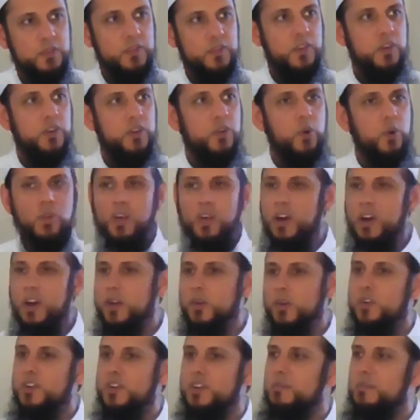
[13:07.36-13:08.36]
So they're no
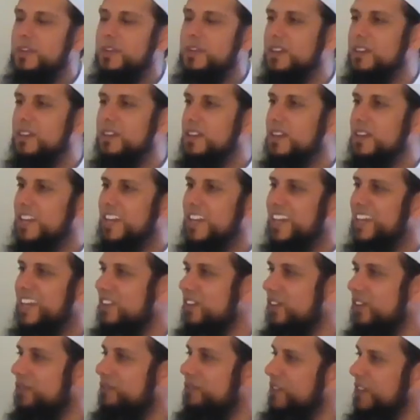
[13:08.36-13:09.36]
longer going to be
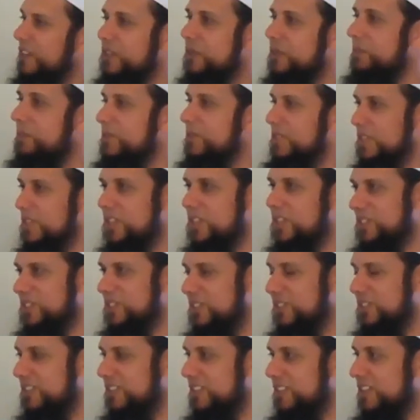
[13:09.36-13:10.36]
in their fixed
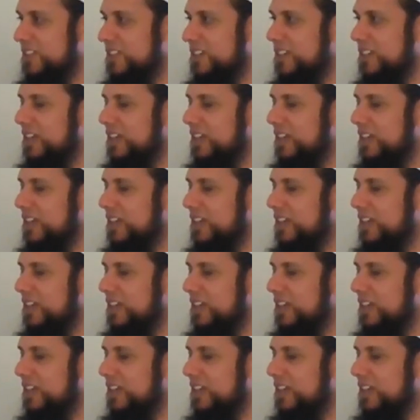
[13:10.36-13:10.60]
positions.